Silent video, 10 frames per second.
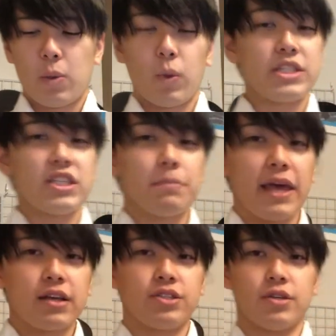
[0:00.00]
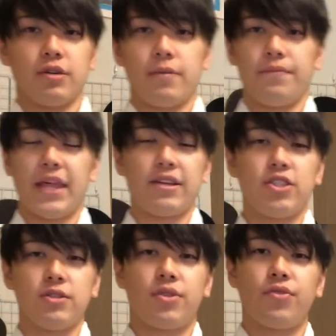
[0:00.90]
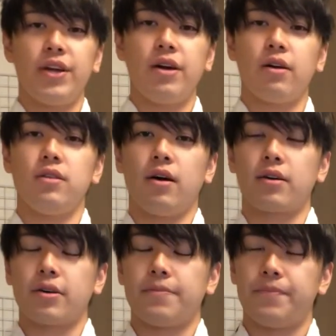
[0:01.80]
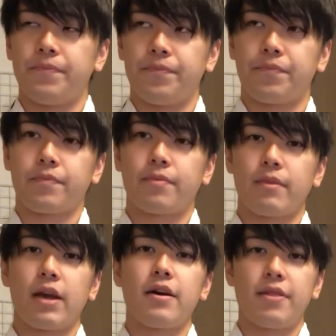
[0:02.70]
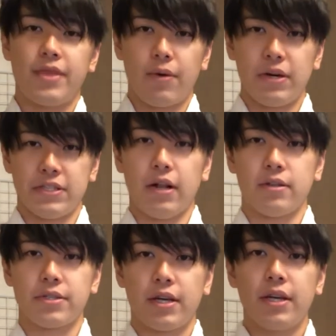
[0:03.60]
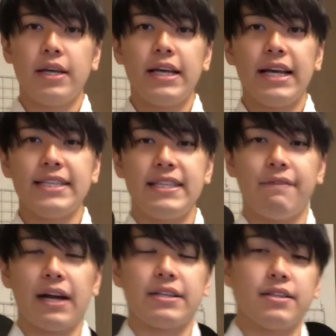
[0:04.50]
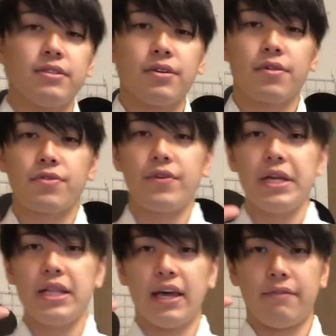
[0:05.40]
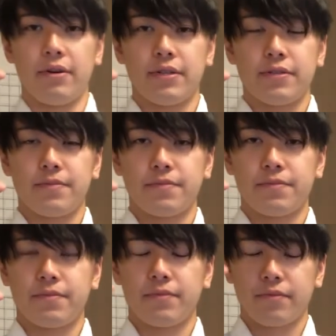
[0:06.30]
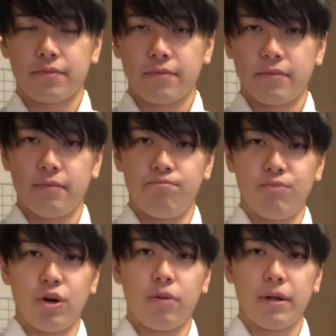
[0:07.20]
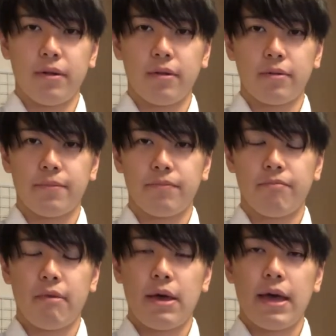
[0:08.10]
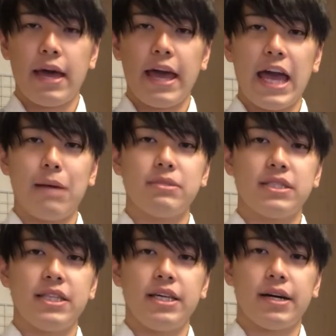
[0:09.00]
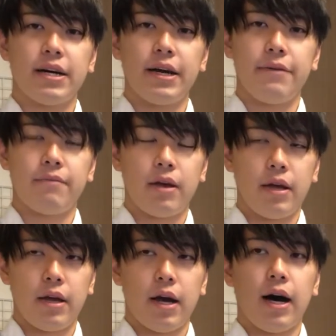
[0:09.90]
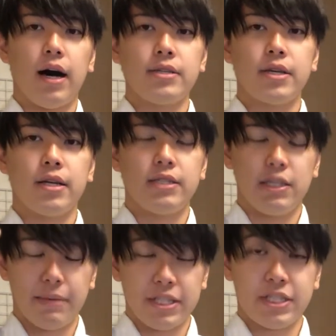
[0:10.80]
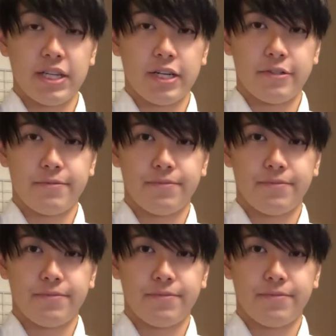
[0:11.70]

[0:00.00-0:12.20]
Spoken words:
which is a picture that shows 3 o'clock? The result is divided into 3 levels: normal, MCI, and dementia.